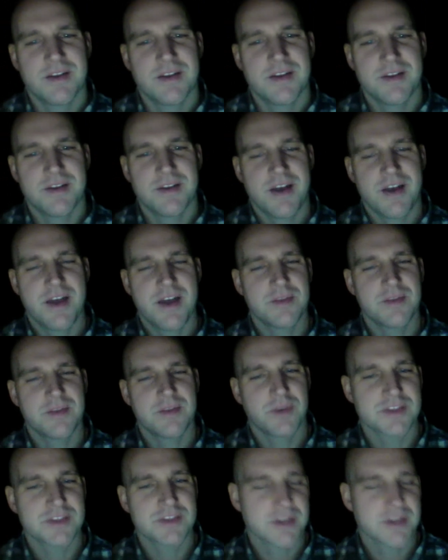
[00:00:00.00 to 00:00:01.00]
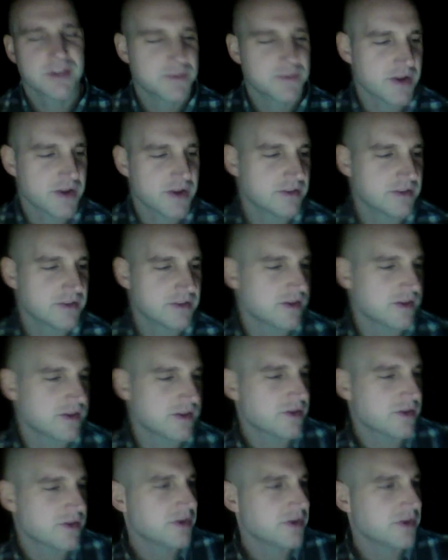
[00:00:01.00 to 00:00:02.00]
I wasn't expecting that
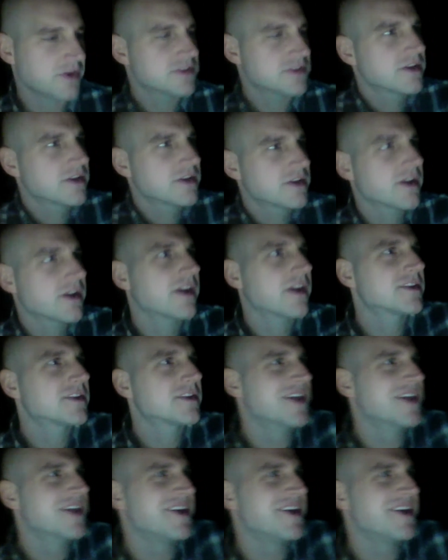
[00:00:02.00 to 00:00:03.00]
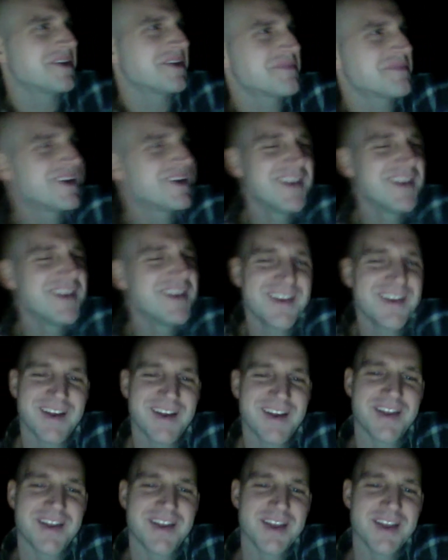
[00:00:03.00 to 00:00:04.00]
question, I guess. I
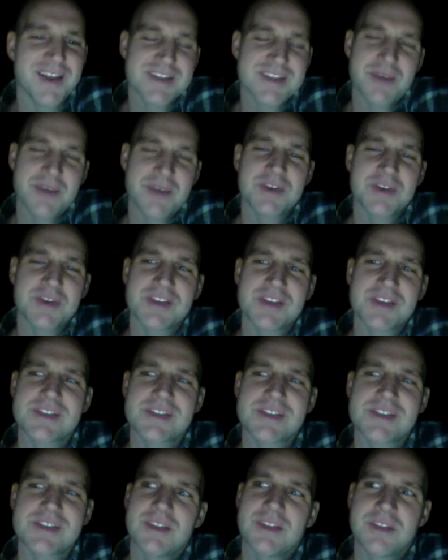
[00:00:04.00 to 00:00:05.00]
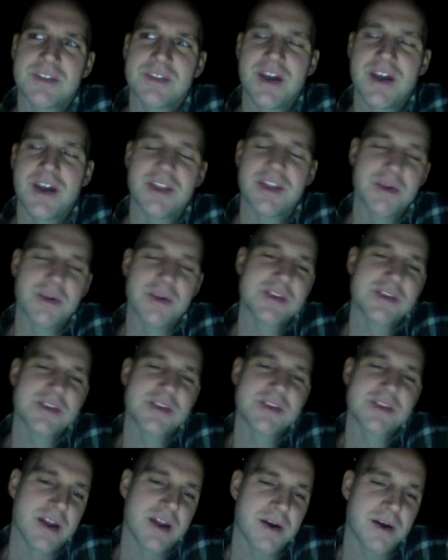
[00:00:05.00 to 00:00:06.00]
guess I would just that there was that
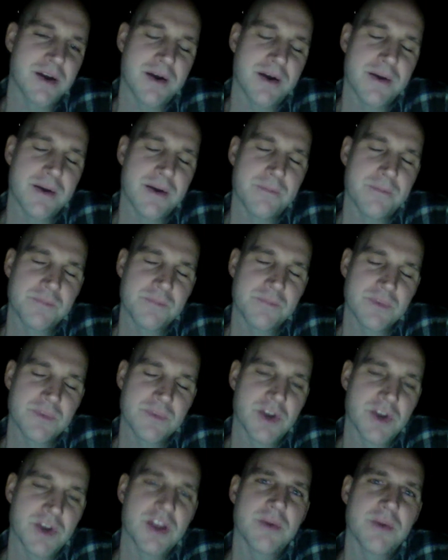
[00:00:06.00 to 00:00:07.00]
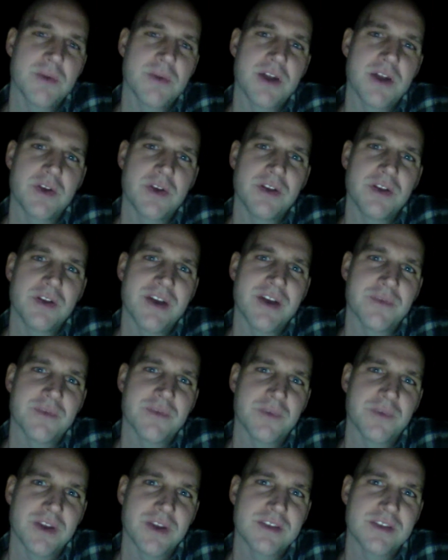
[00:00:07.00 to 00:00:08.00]
documentary on
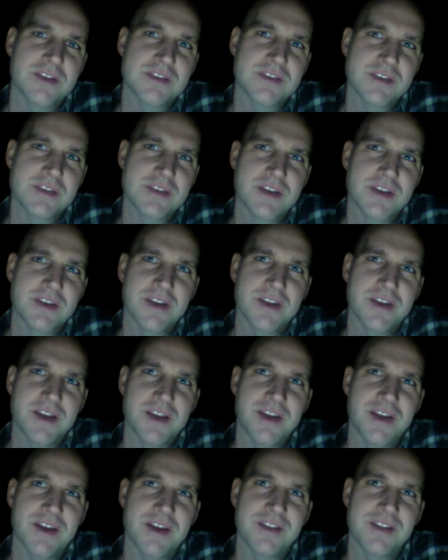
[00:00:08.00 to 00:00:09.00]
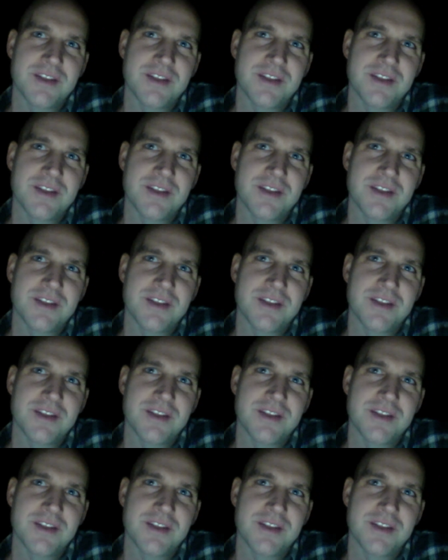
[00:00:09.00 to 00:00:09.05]
Netflix, and